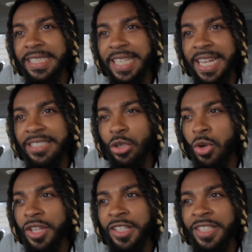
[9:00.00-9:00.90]
a test,
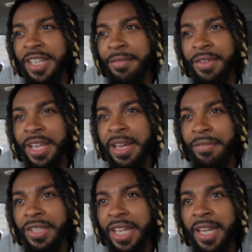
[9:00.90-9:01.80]
go to the DMV and
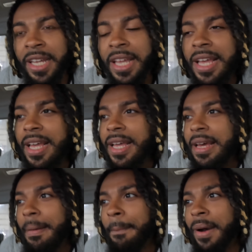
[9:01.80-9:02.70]
everything.
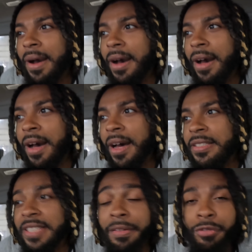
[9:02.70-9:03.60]

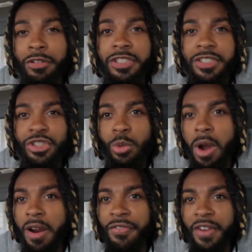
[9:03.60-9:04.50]
But say for instance you
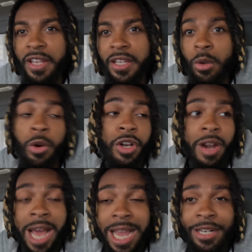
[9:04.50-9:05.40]
are a felon or
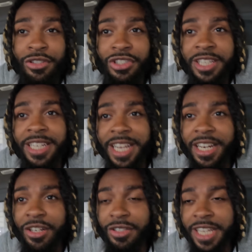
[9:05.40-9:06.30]
you're not interested in
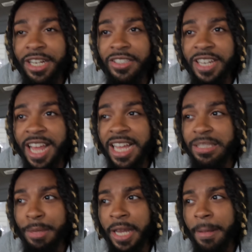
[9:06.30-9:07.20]
getting your tankers and
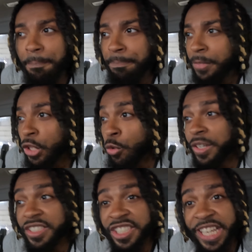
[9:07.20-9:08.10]
hazmat, you
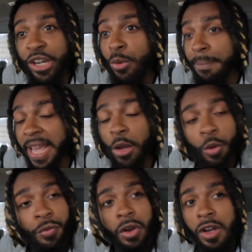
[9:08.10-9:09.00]
can still make
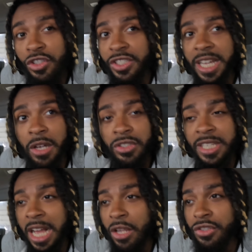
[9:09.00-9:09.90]
over
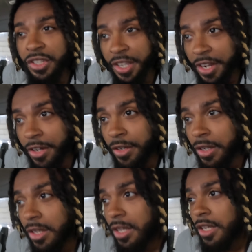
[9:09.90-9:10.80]
$100,000 a year
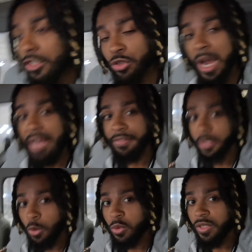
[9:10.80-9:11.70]

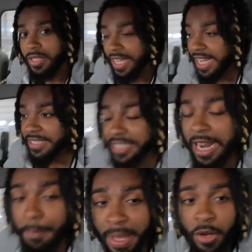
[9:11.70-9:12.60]
driving locally. Like I
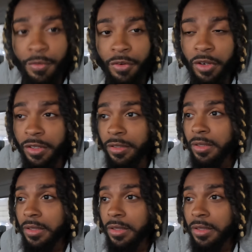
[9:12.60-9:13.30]
said, I make over